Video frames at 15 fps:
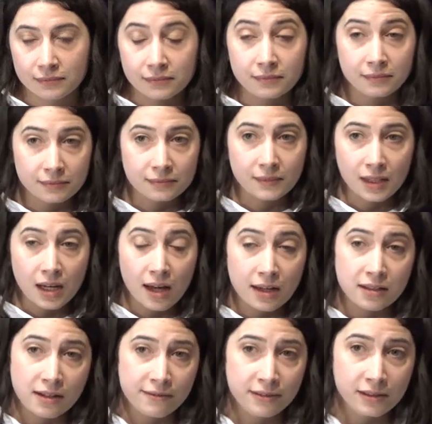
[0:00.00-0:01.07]
Mm, yeah,
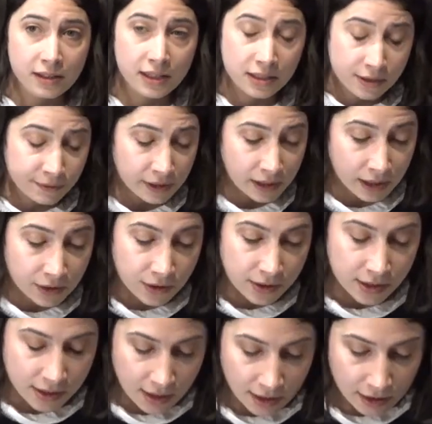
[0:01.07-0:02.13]
definitely. It's a really
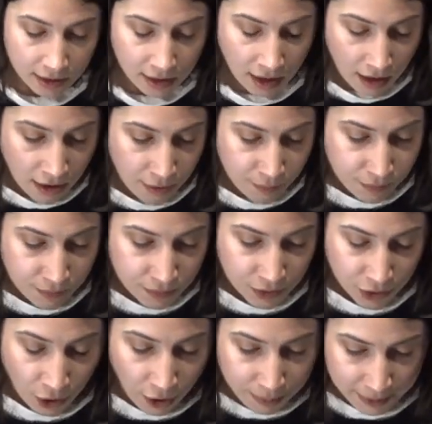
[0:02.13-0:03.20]
interesting um,
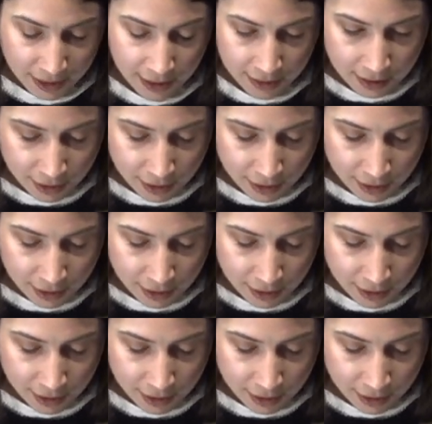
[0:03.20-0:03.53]
topic.